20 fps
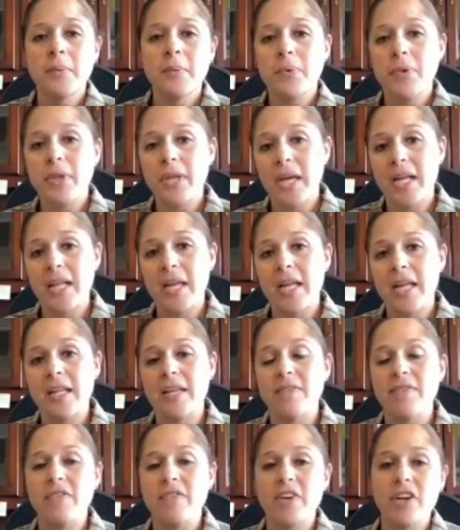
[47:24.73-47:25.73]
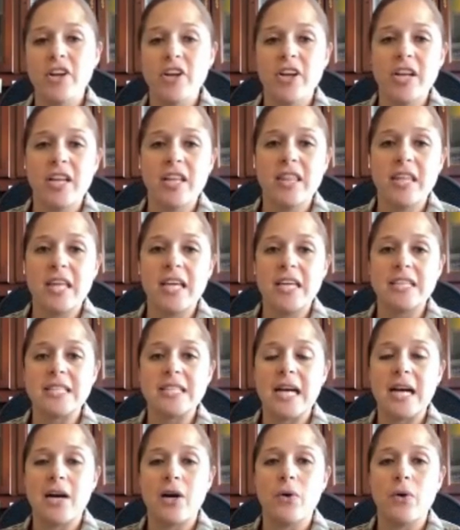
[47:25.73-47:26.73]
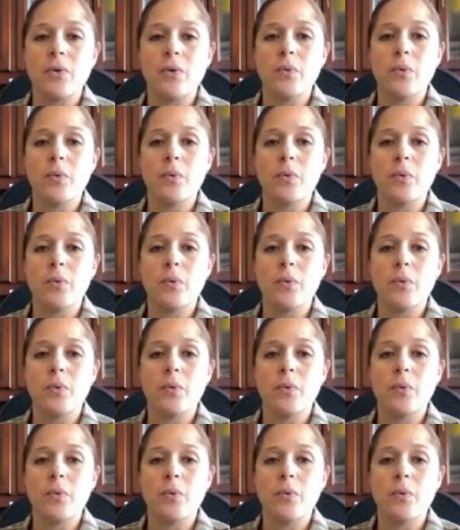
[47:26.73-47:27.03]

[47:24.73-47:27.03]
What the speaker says: planning and figuring things out,